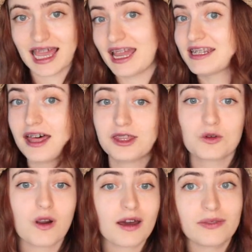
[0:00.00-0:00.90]
Hey,
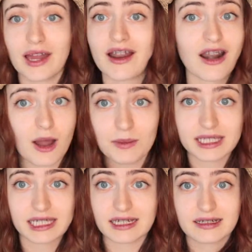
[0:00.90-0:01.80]
nothing wrong there. I'm a
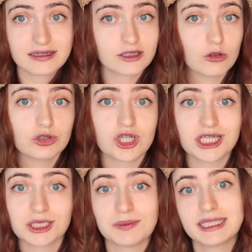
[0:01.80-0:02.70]
geek. No
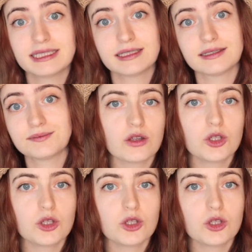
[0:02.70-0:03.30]
judgment.